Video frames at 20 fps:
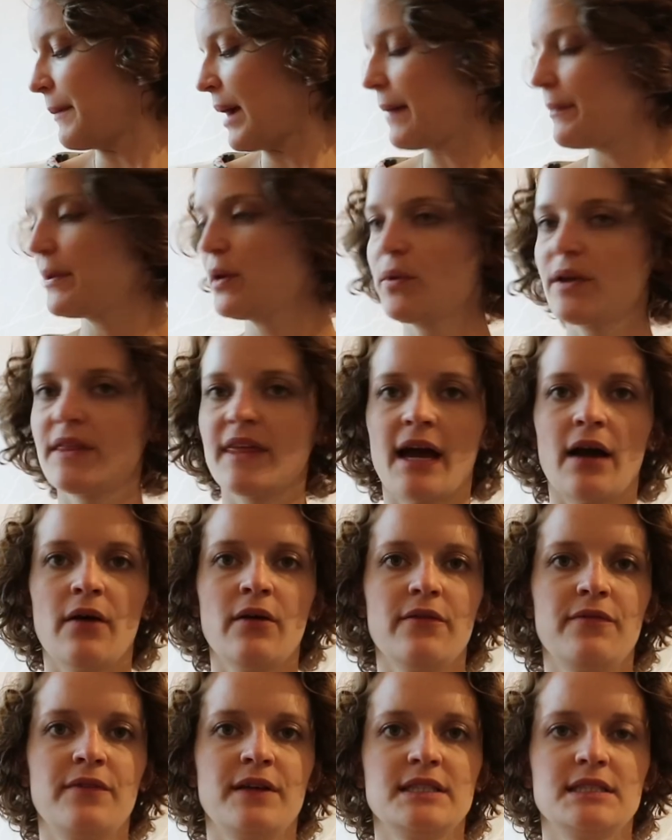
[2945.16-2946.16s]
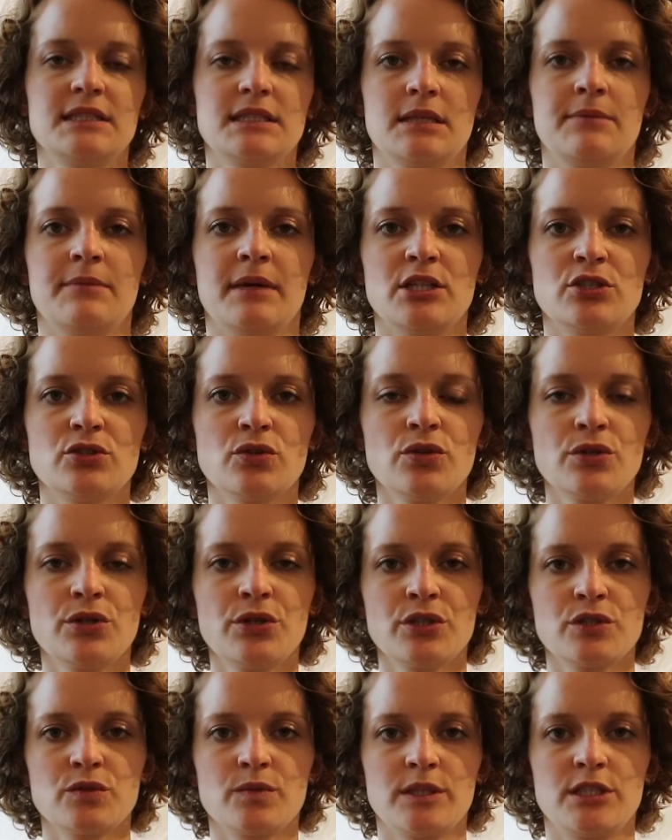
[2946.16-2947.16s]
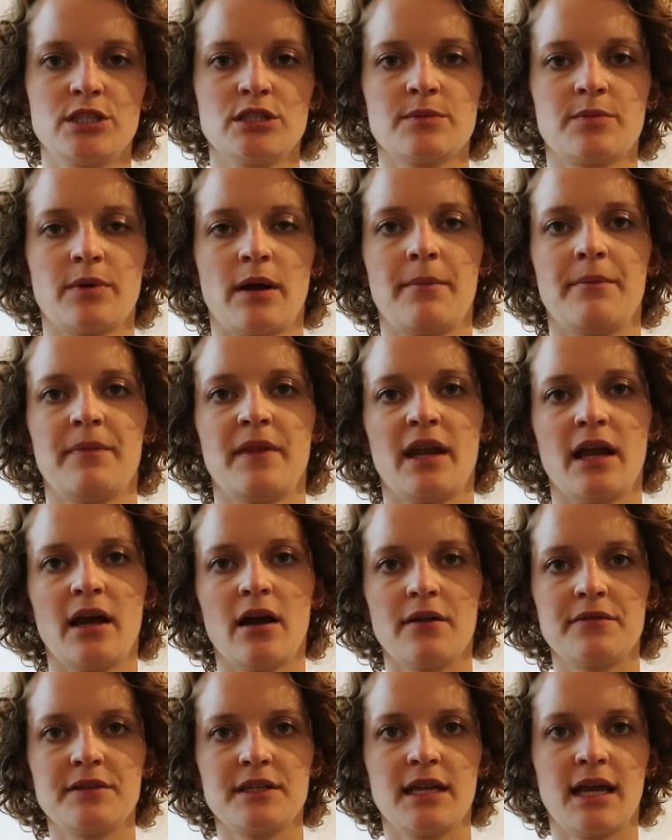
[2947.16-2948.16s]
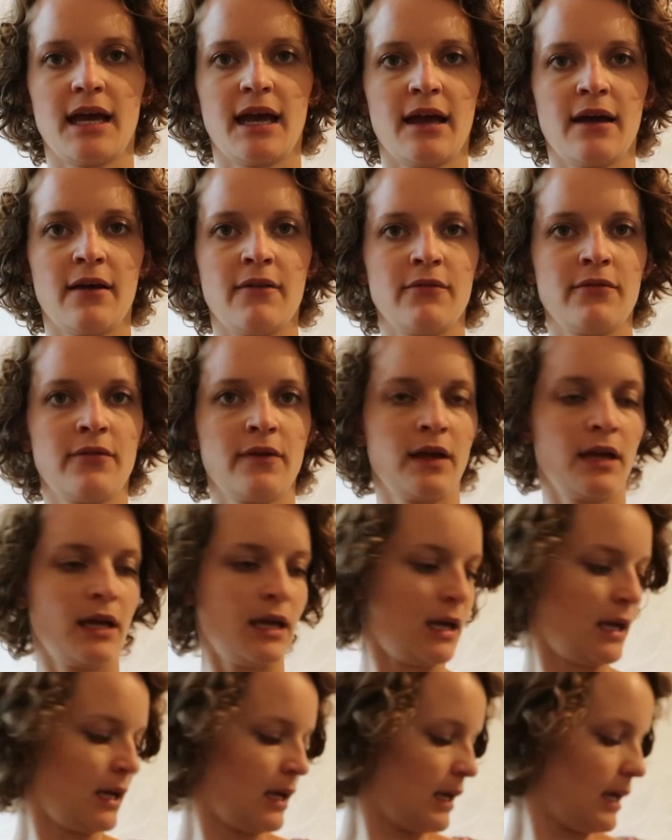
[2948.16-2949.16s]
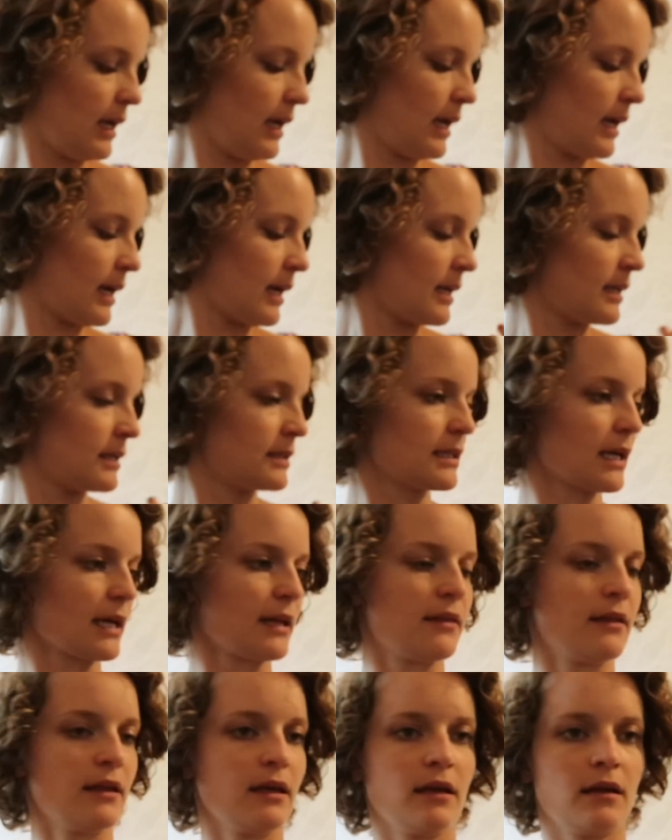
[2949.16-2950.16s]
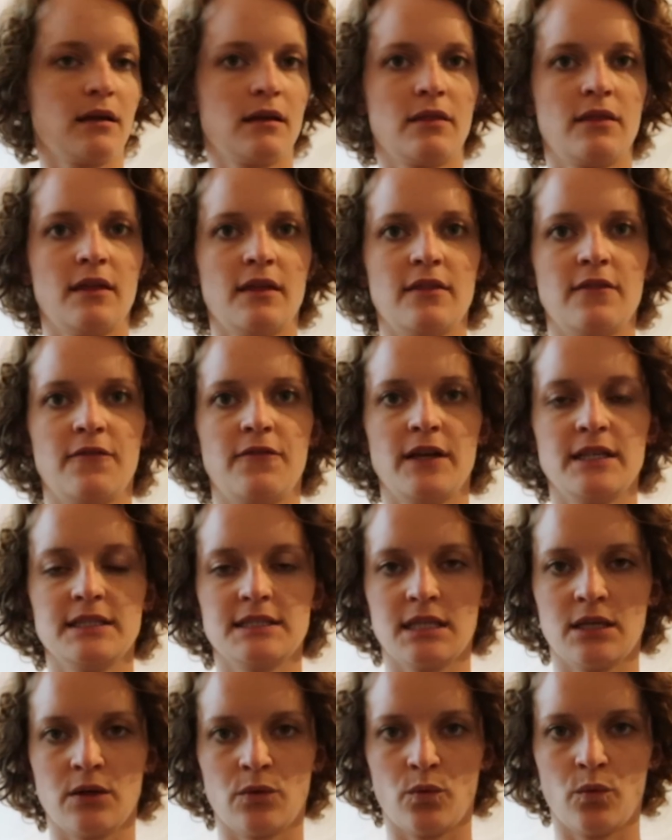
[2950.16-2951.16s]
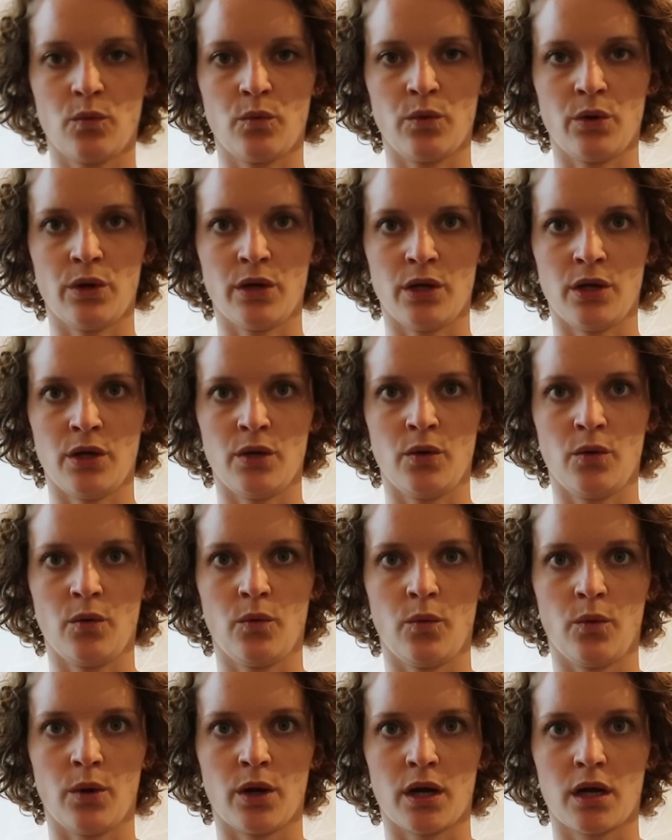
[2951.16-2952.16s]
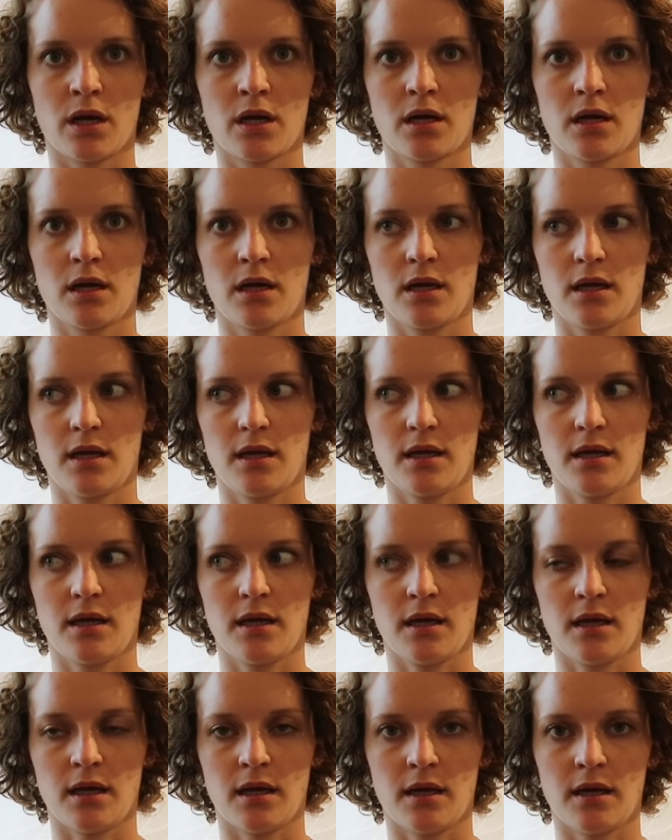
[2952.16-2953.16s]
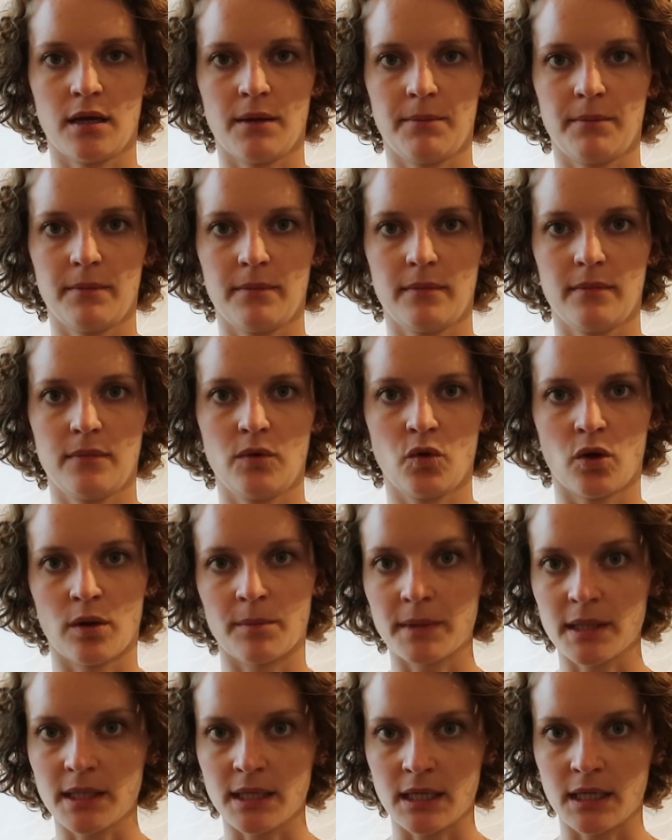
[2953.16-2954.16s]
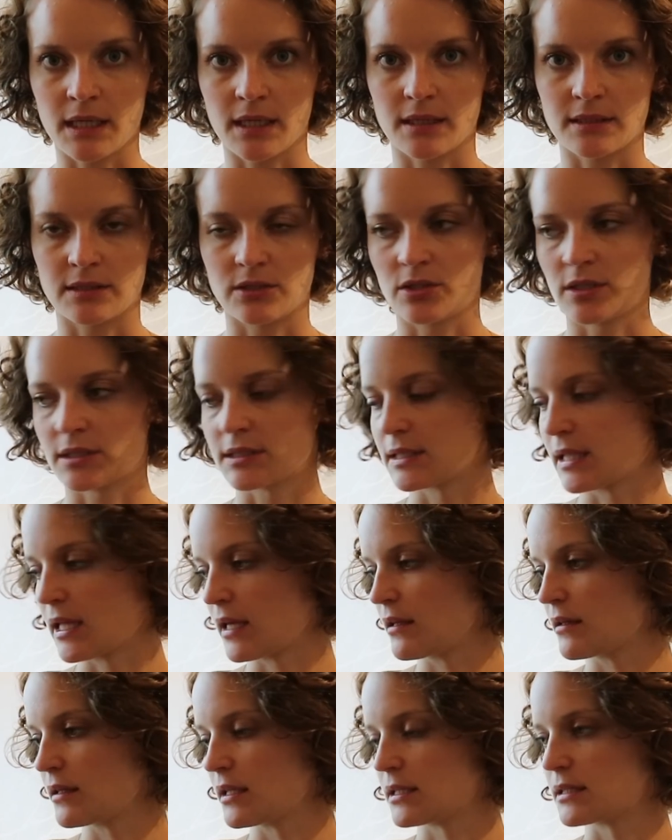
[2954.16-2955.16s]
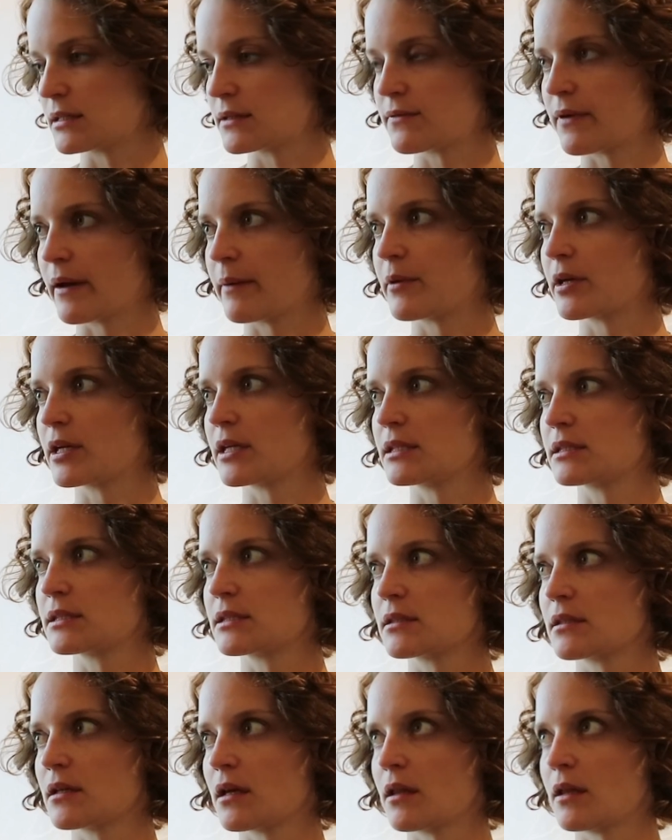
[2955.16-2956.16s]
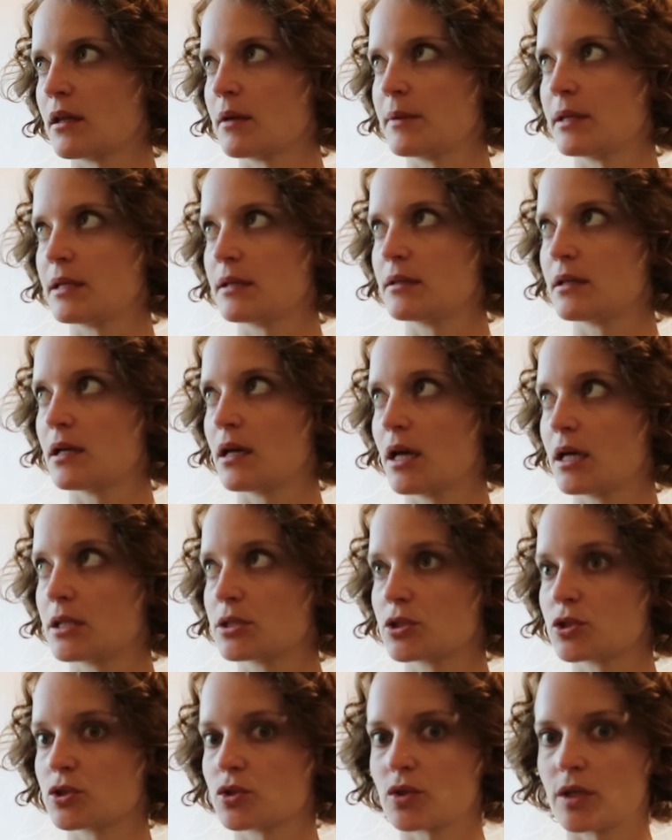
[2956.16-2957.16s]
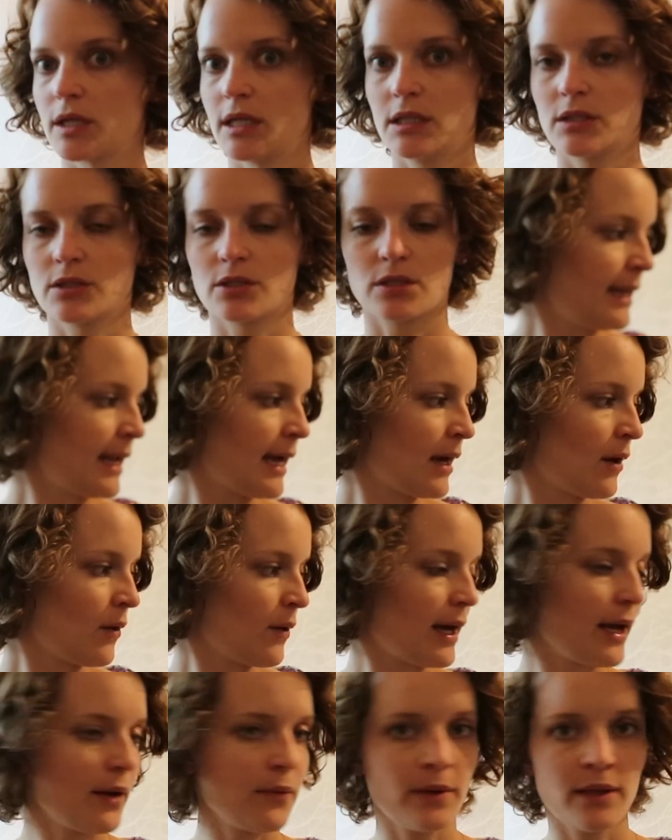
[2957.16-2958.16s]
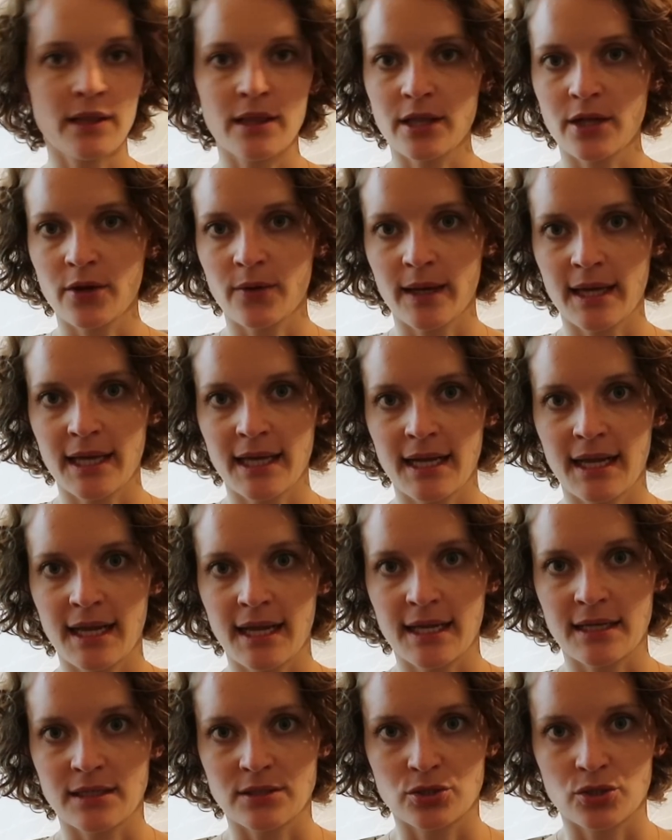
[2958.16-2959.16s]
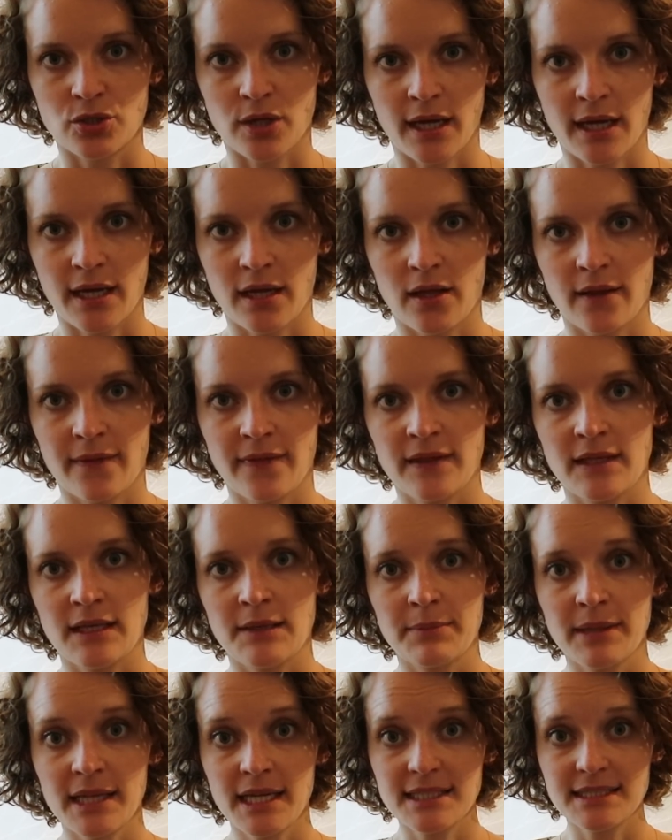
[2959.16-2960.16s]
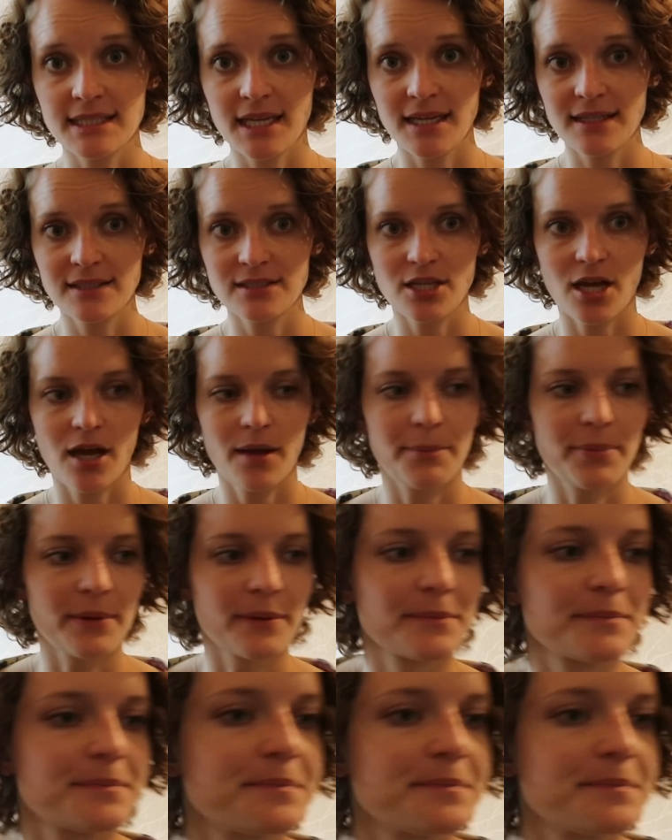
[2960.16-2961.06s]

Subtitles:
I'm happy with how it fits in my shoulders, which is a problem that I often have, and I think that the facing would work normally. It's just that this fabric is a little bit strange. Now I will go ahead and try on the plantain top.